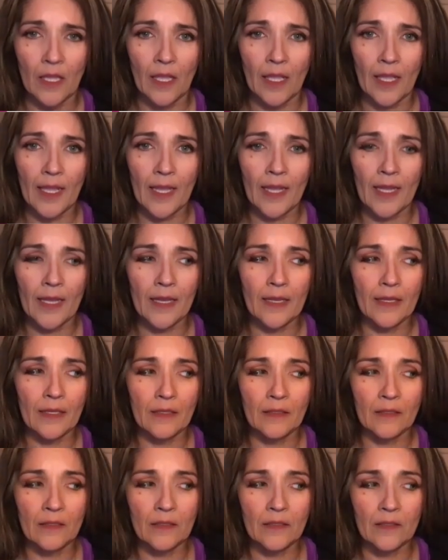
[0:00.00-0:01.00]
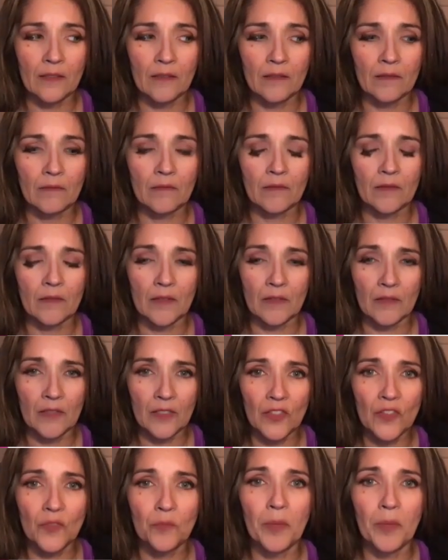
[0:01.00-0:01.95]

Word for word: And this is